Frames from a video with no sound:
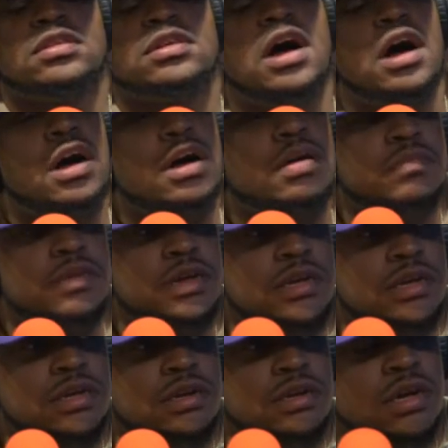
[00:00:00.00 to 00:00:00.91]

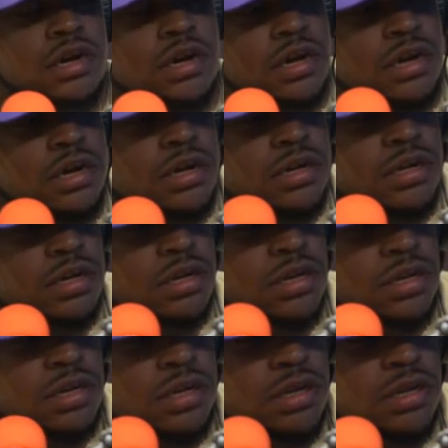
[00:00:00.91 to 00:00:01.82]
Man,
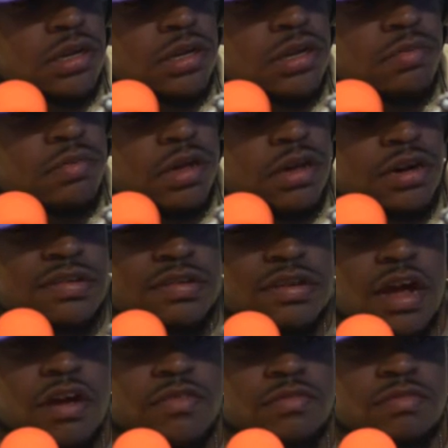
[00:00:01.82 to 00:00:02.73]

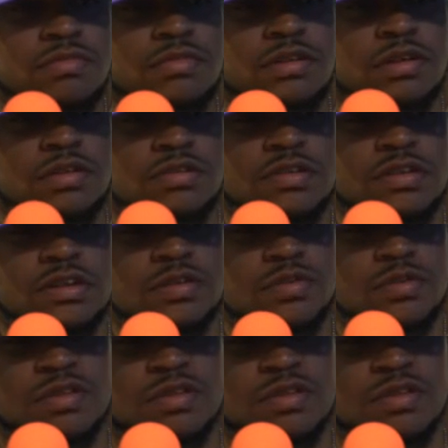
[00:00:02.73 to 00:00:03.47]
aside from chilling with